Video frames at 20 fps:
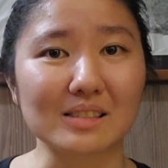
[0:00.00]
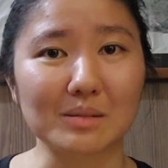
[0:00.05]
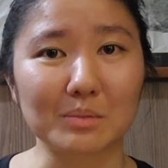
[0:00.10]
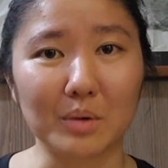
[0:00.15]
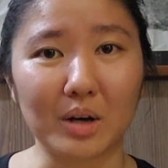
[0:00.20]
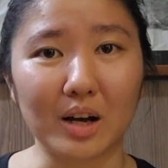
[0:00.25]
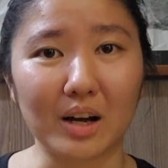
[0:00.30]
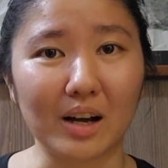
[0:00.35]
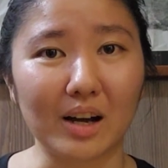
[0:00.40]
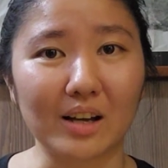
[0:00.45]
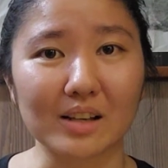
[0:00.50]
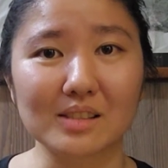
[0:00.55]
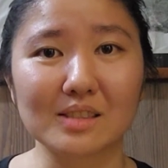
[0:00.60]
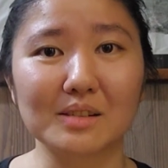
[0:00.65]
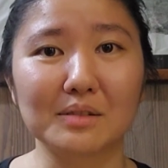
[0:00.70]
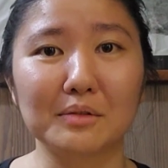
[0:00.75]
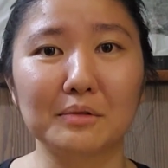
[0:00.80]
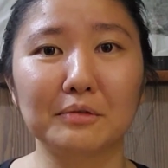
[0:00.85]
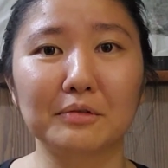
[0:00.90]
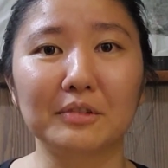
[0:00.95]
some
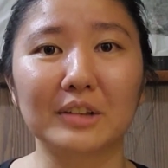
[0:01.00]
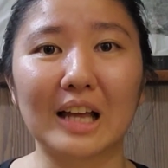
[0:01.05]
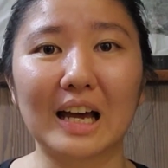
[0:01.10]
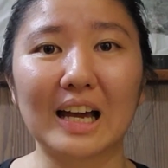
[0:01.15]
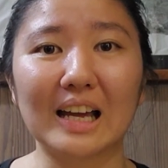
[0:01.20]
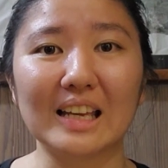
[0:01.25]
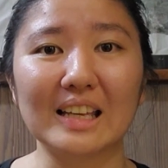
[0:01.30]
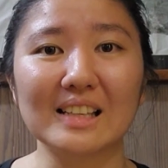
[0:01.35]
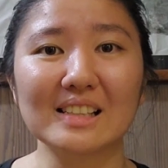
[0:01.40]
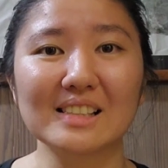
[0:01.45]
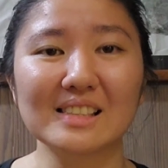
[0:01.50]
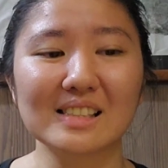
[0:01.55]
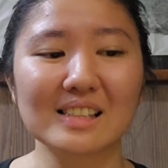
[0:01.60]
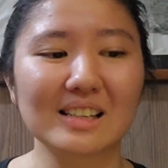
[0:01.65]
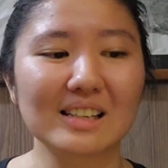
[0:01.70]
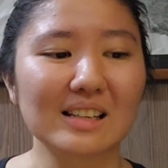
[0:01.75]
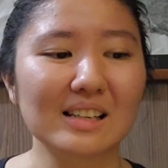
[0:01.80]
awesome flies.